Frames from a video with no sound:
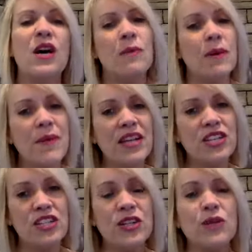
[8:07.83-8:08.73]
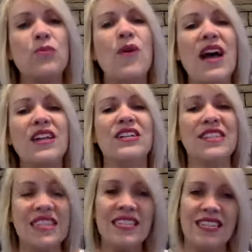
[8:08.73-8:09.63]
But make sure what you're
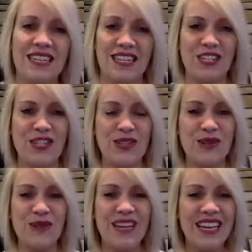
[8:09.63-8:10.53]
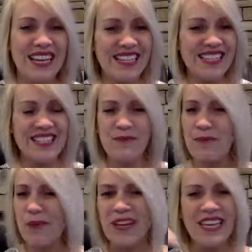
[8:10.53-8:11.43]
listening to isn't
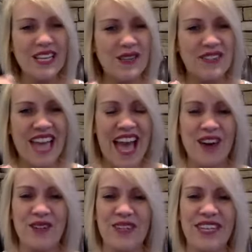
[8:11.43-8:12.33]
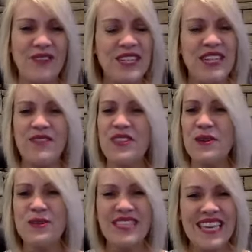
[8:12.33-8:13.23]
bringing you down. Even
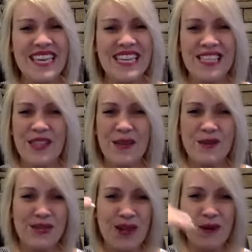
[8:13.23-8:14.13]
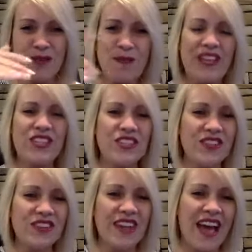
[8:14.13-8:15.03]
those keys and those notes, make sure
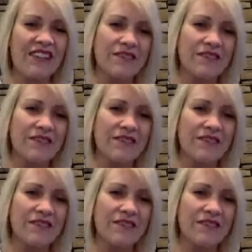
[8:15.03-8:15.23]
they're not